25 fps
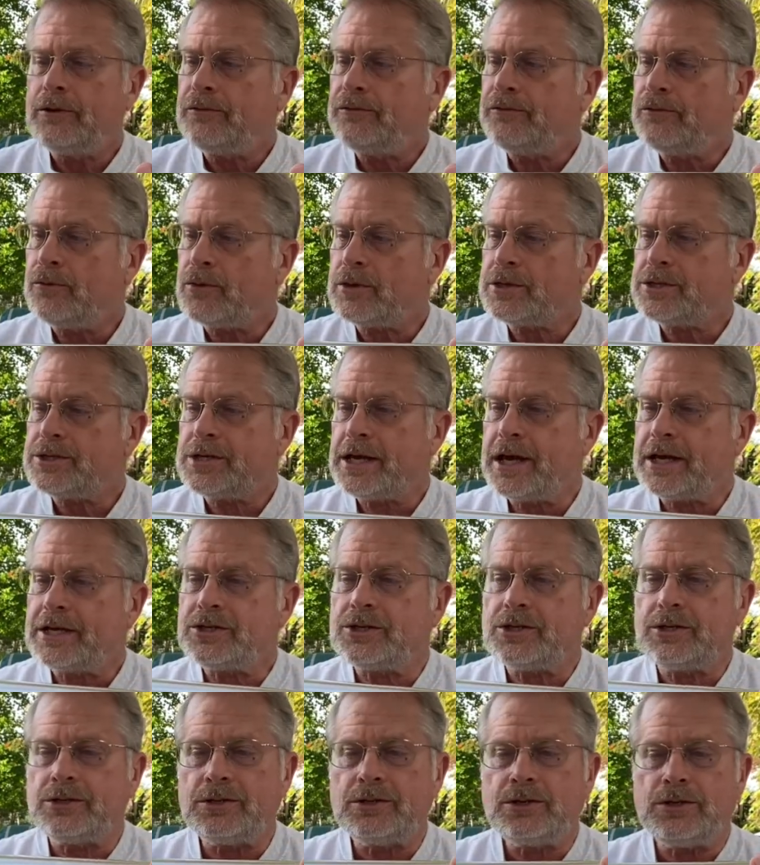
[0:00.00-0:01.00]

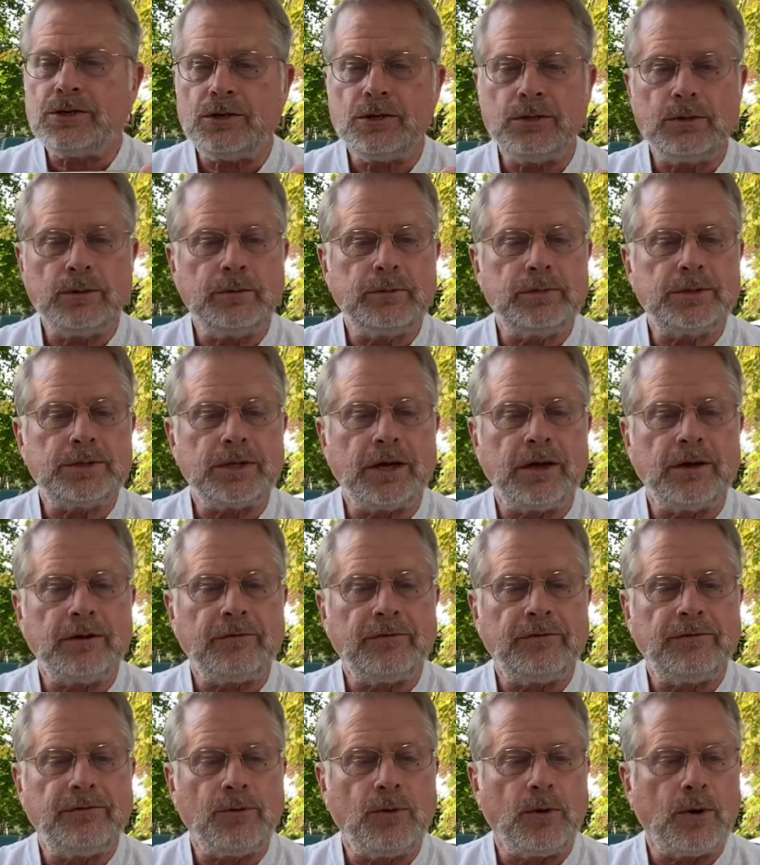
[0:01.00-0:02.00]
section tubes and
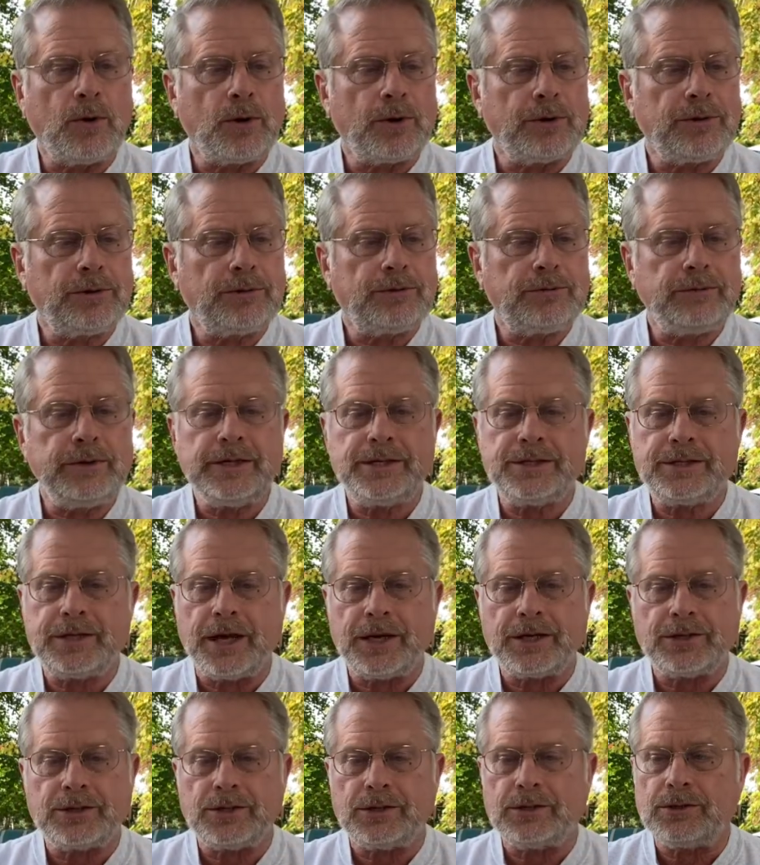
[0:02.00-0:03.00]
4
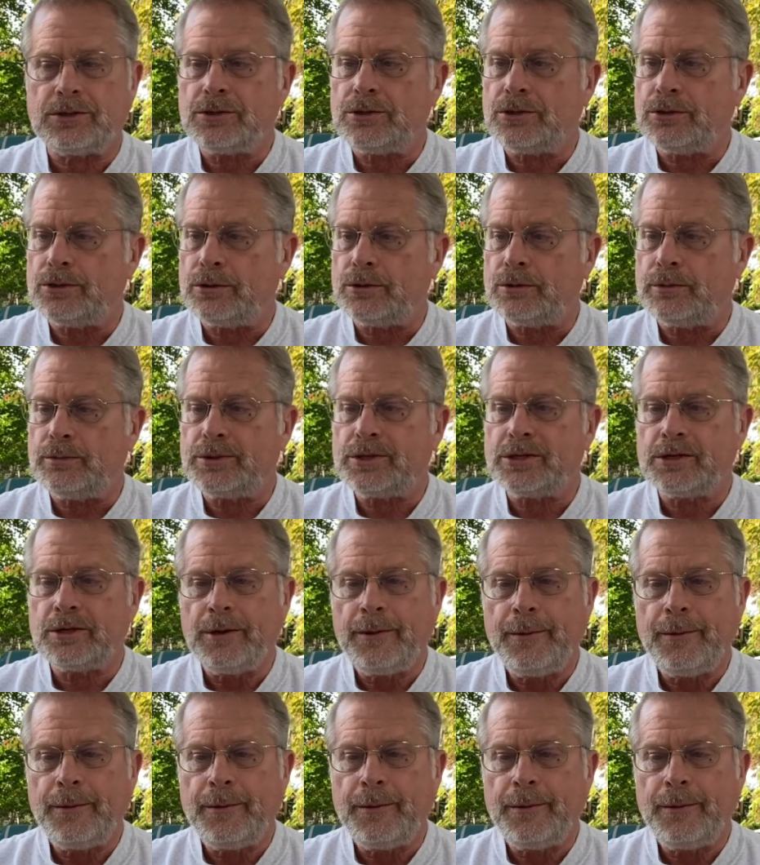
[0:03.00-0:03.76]
3-section tubes.